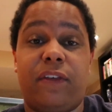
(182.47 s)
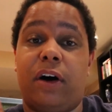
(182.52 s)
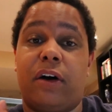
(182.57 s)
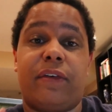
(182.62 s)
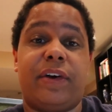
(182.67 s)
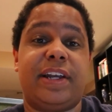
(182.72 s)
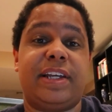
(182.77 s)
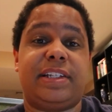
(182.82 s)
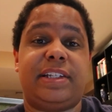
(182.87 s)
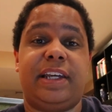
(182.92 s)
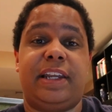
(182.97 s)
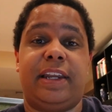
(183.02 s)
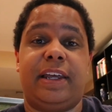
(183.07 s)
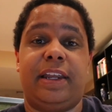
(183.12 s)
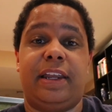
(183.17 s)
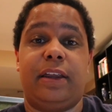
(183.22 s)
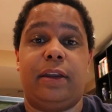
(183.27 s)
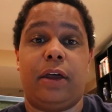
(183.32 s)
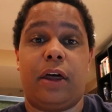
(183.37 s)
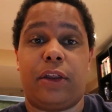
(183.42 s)
already seen
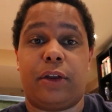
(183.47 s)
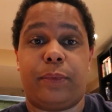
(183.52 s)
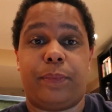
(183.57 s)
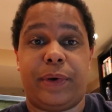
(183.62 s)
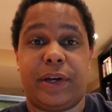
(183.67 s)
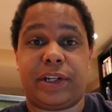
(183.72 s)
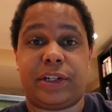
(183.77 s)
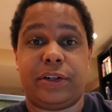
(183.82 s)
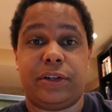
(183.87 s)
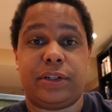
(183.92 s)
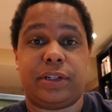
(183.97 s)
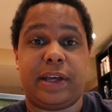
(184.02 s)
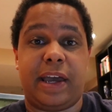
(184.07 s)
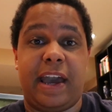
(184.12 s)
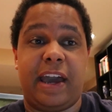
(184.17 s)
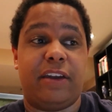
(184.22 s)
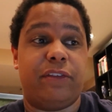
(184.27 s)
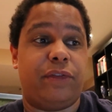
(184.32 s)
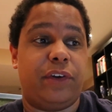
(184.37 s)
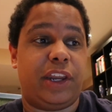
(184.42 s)
it in other pictures
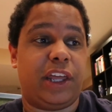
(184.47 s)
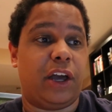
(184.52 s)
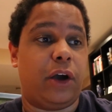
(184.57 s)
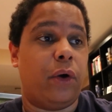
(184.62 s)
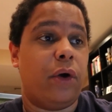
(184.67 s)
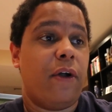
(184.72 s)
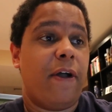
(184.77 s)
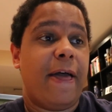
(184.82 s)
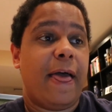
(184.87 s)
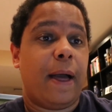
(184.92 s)
and video.